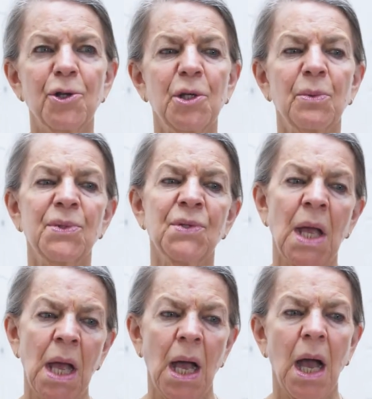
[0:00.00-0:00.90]
She was
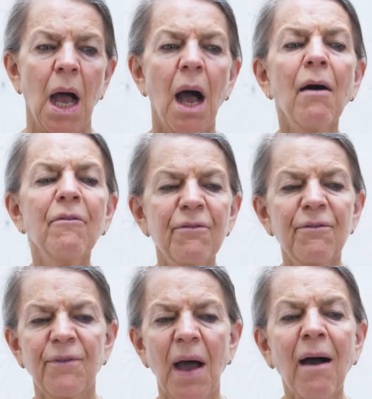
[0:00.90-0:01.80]

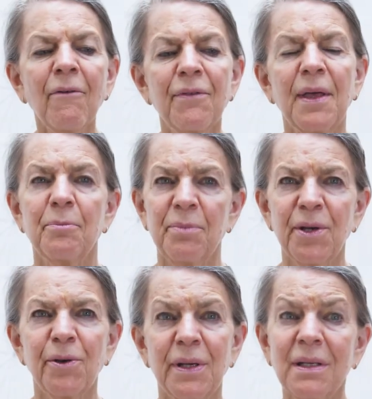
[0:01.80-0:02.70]
of that period,